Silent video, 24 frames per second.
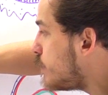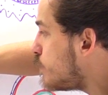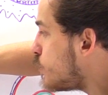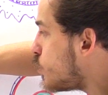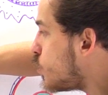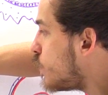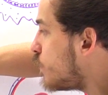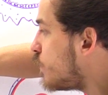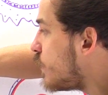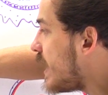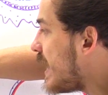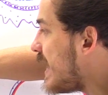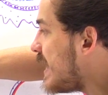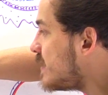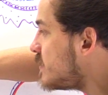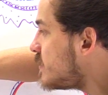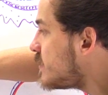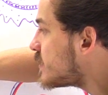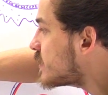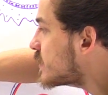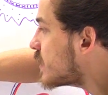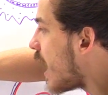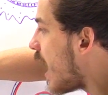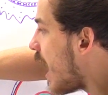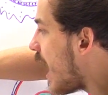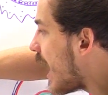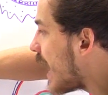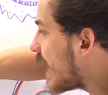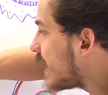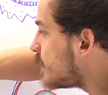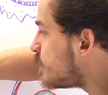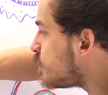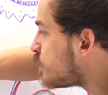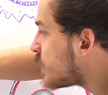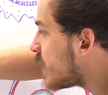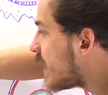move move
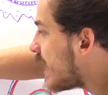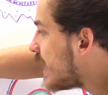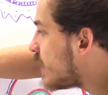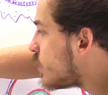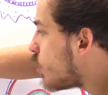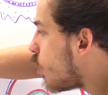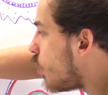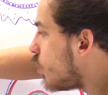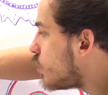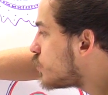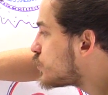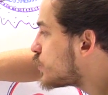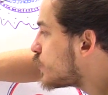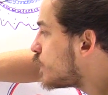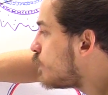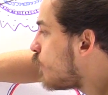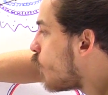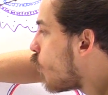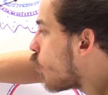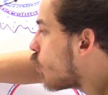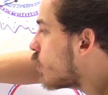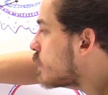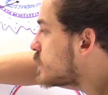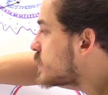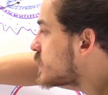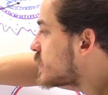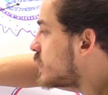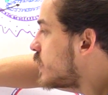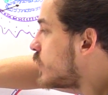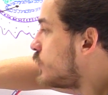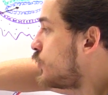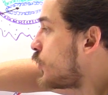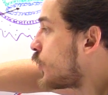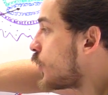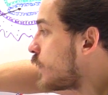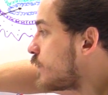inside, it also forms
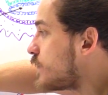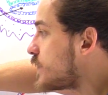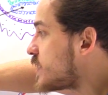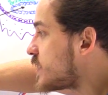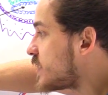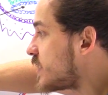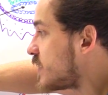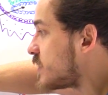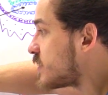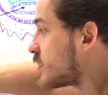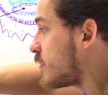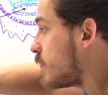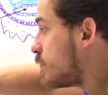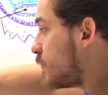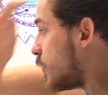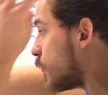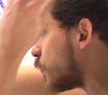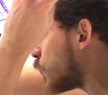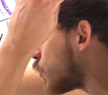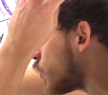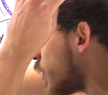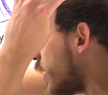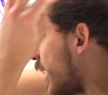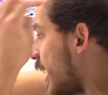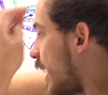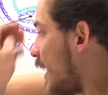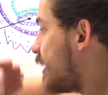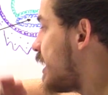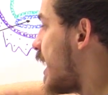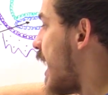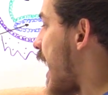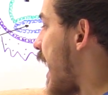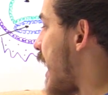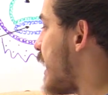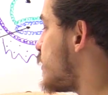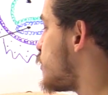the nervous system, the brain,
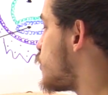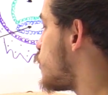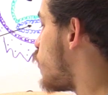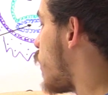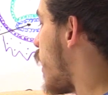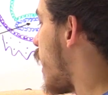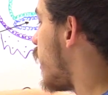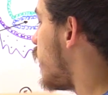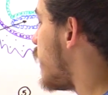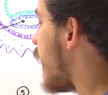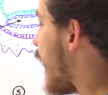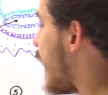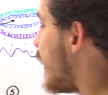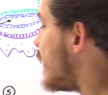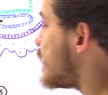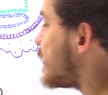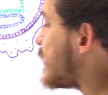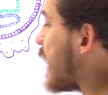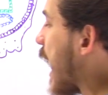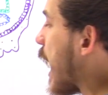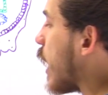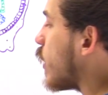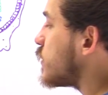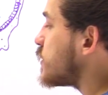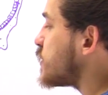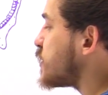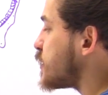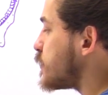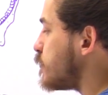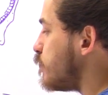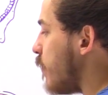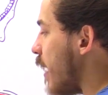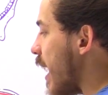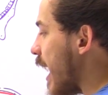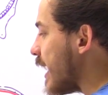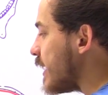as well as our
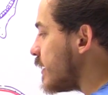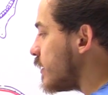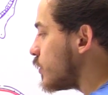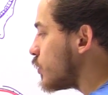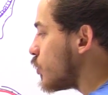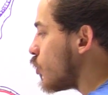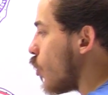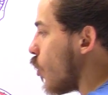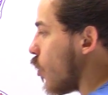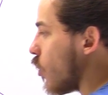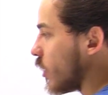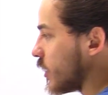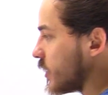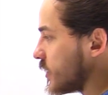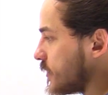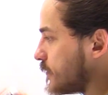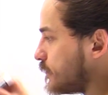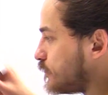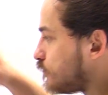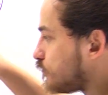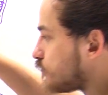spinal cord.